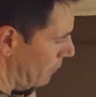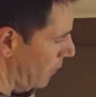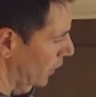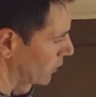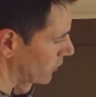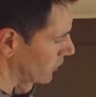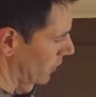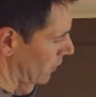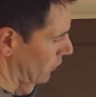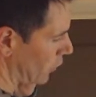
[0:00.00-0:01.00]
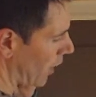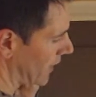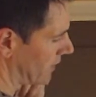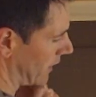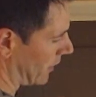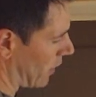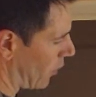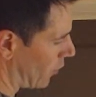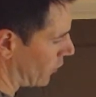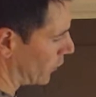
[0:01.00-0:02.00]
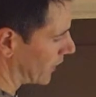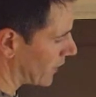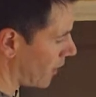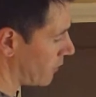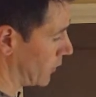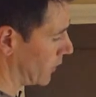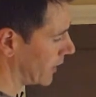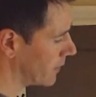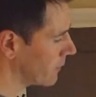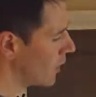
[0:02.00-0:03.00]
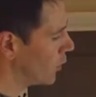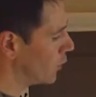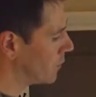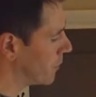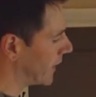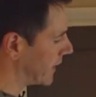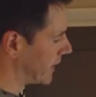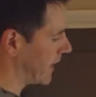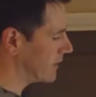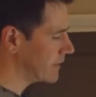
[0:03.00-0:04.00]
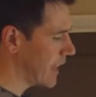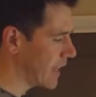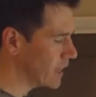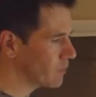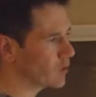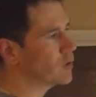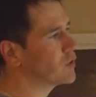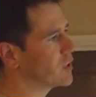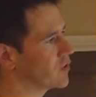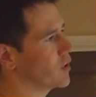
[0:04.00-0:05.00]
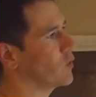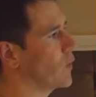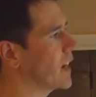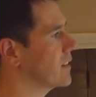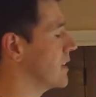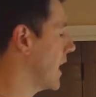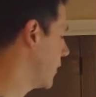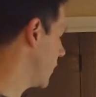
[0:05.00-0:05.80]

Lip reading: Post-riding on the recovery would be, let's say you've just done a race now,